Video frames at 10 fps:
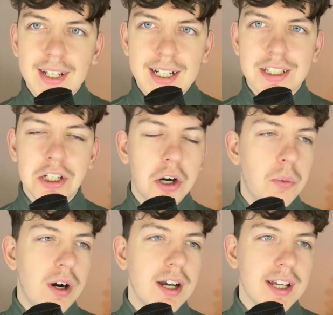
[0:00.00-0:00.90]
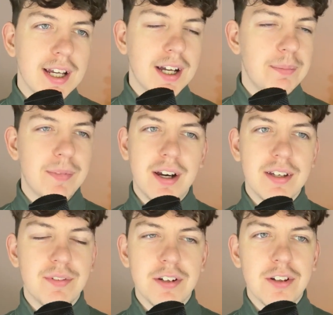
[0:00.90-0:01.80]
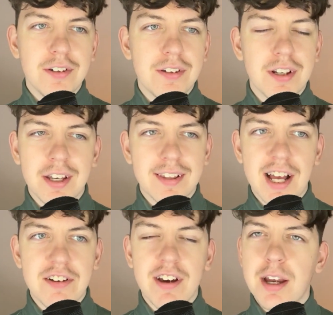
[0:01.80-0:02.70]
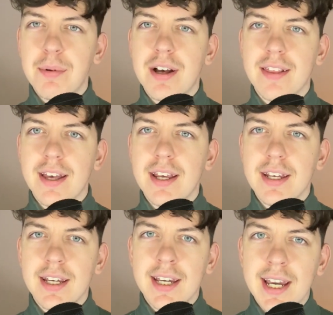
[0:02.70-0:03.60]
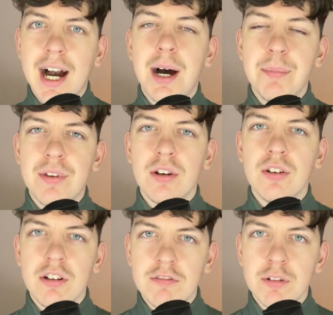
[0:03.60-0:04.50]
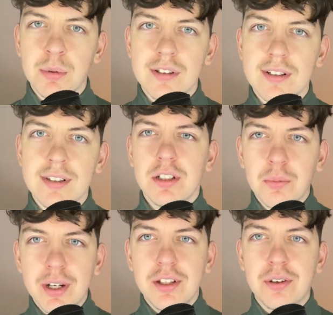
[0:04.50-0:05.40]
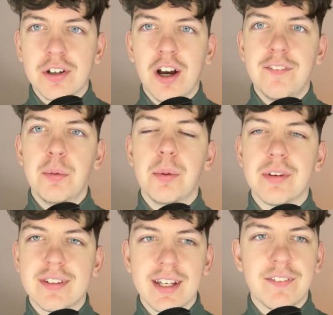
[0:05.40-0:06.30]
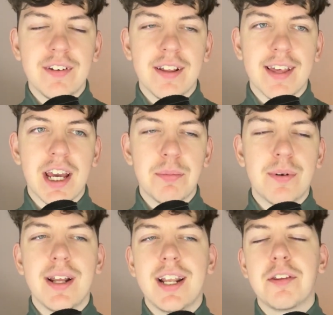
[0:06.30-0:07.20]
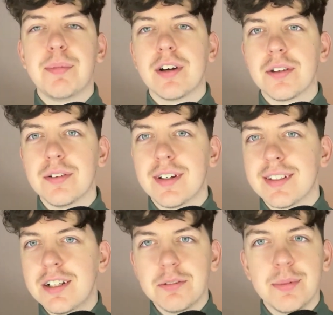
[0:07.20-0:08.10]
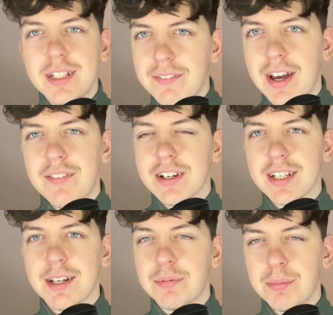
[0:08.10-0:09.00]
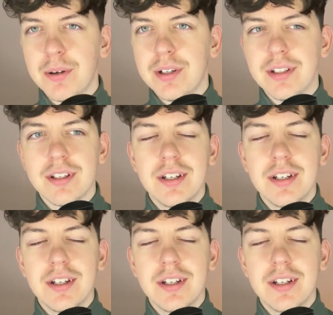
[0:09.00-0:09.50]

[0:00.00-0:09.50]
And you know what? I'm not even exaggerating when I say he absolutely ruined us. When he took over, we were 6th in the table, and let's be honest with ourselves, we're never ever going to get promoted,